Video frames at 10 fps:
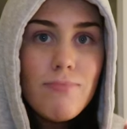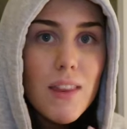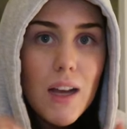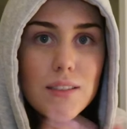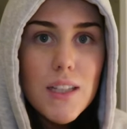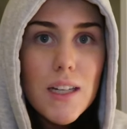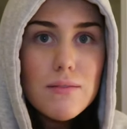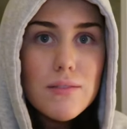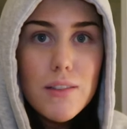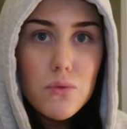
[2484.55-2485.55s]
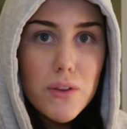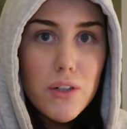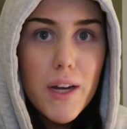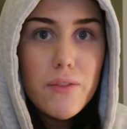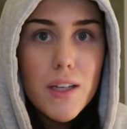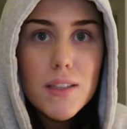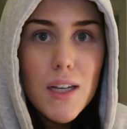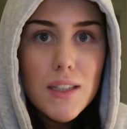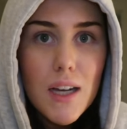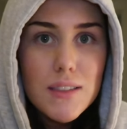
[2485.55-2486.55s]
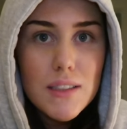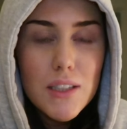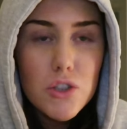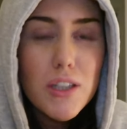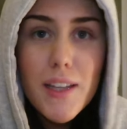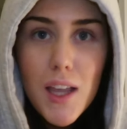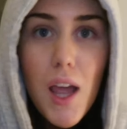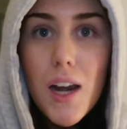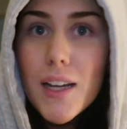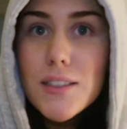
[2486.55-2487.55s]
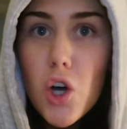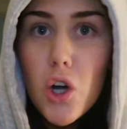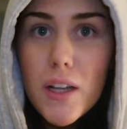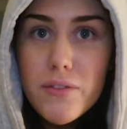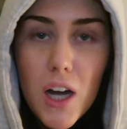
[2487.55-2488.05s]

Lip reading: That's it, with gravy. Like, that's literally, that's all I've